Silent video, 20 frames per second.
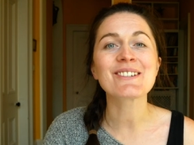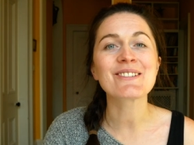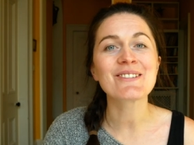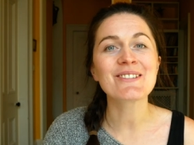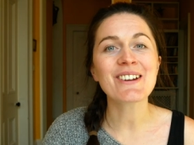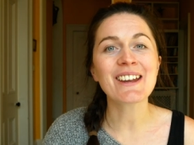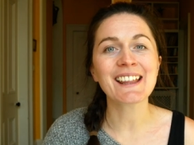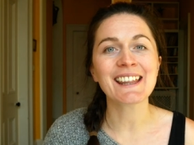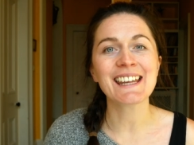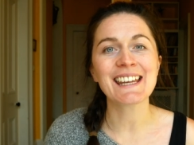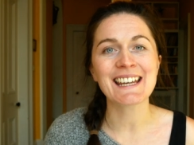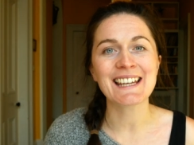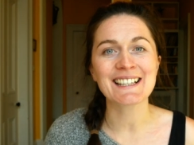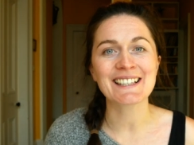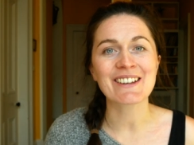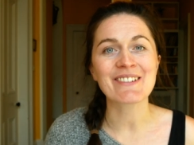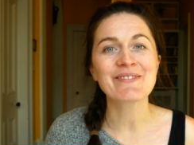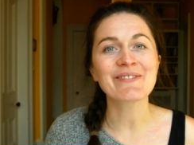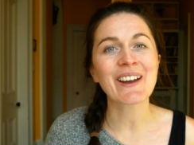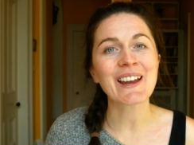really
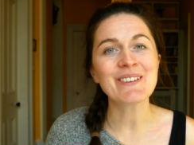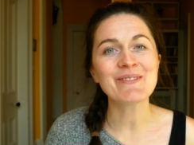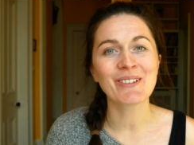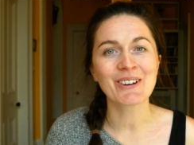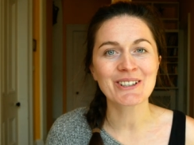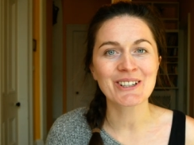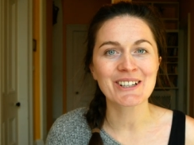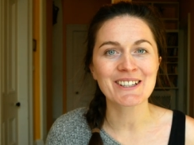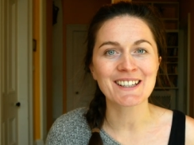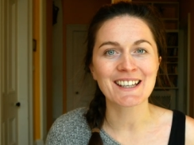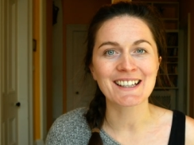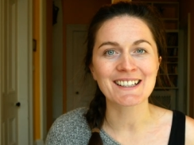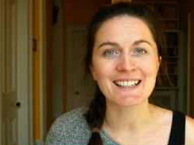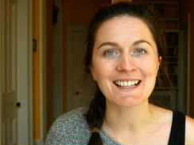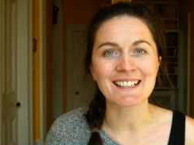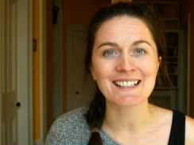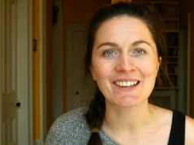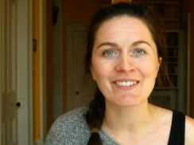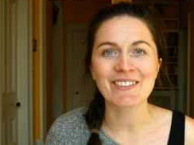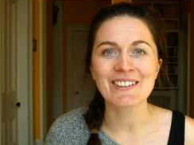easy fine motor skills
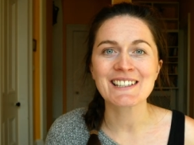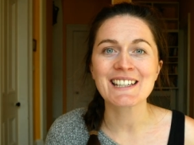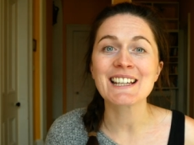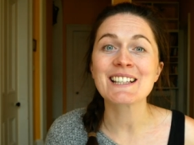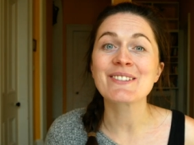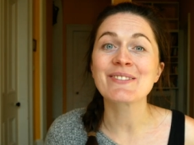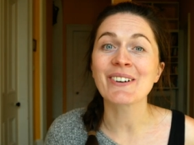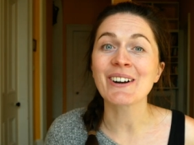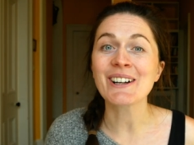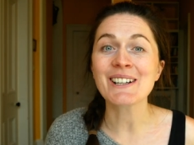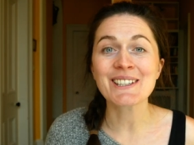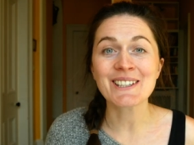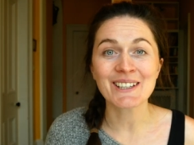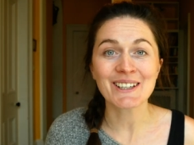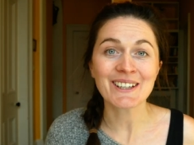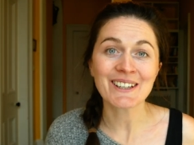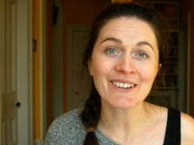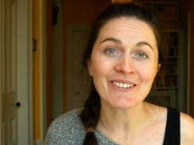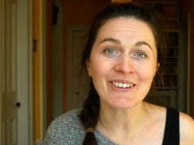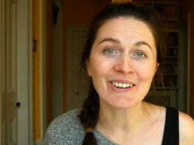activities for
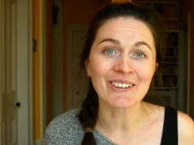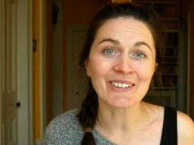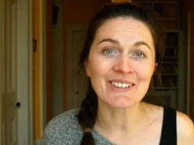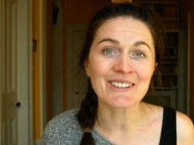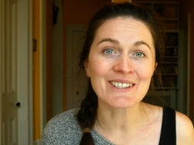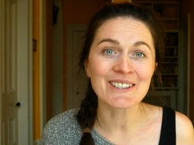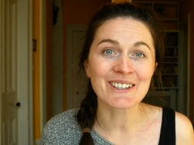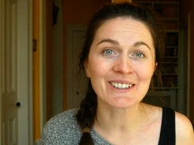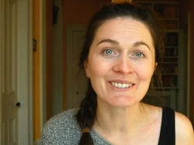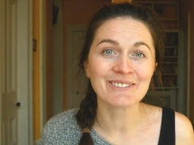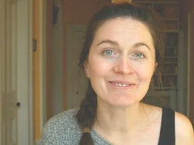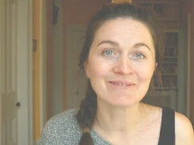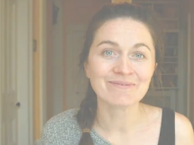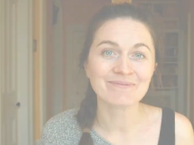two-year-olds.